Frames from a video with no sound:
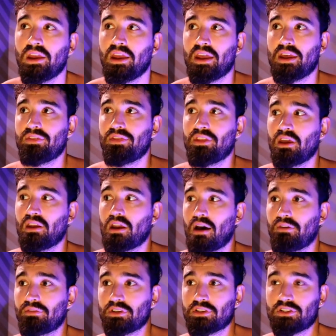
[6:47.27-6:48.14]
and then
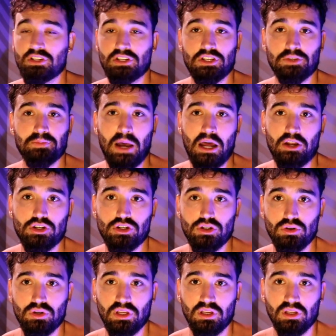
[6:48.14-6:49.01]
obviously spot
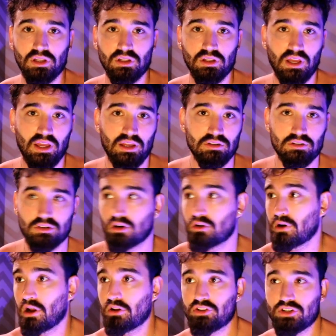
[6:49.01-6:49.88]
shooting and
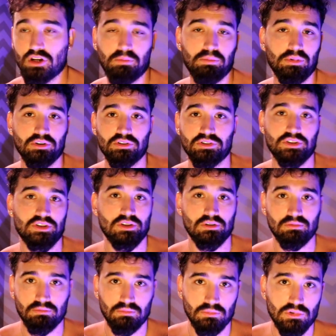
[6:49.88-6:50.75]
turnaround
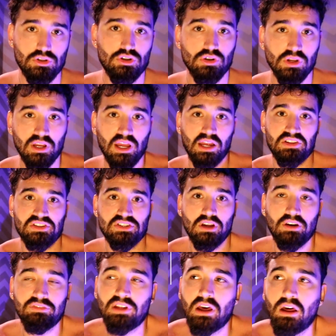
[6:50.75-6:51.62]
jumpers, shooting kind of stuff.